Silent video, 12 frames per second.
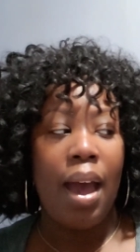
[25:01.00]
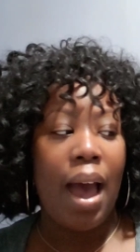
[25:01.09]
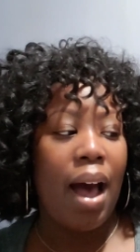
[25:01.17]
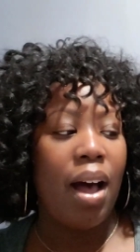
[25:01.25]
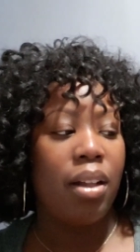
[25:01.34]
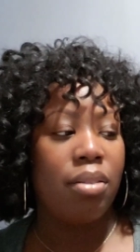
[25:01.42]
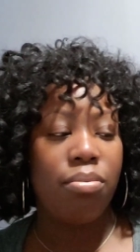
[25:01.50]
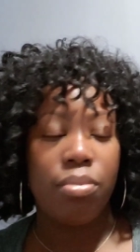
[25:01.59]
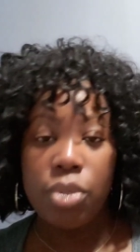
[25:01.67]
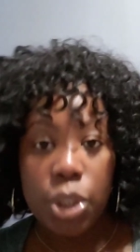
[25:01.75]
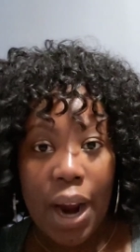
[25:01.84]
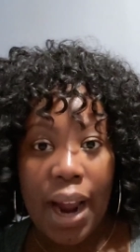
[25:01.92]
I'll
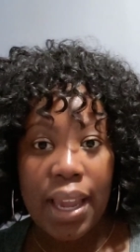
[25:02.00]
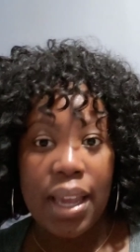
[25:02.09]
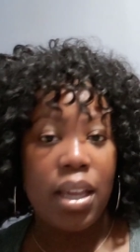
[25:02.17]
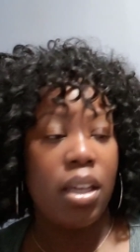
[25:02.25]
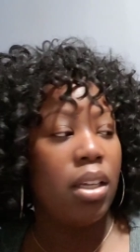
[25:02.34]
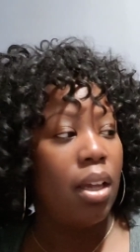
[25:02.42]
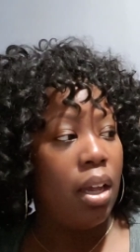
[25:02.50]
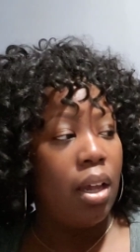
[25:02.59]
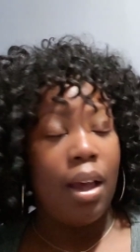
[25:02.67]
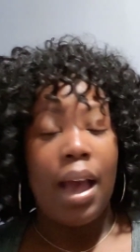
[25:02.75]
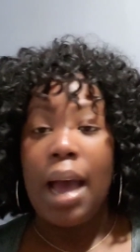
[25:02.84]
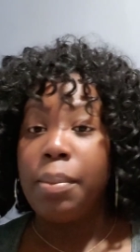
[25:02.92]
try it.
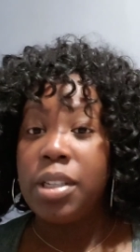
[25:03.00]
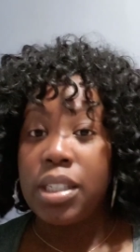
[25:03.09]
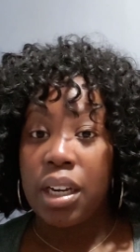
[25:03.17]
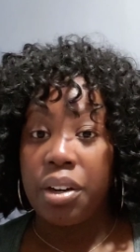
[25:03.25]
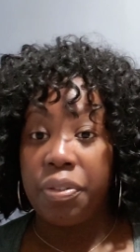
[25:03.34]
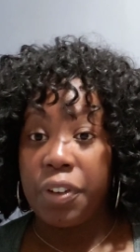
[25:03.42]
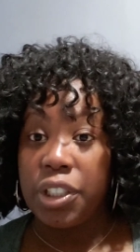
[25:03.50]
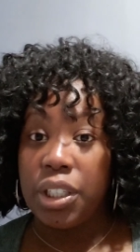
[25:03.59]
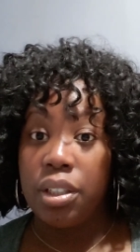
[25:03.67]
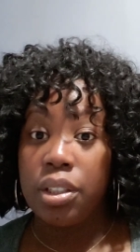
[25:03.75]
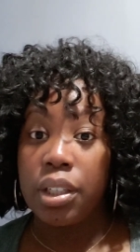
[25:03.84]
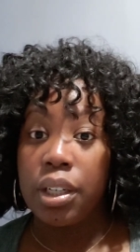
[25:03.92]
I'm a sucker for
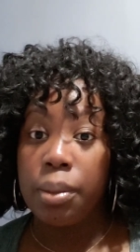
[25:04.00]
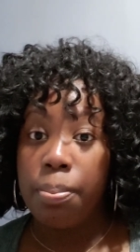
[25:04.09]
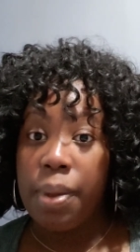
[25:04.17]
ginger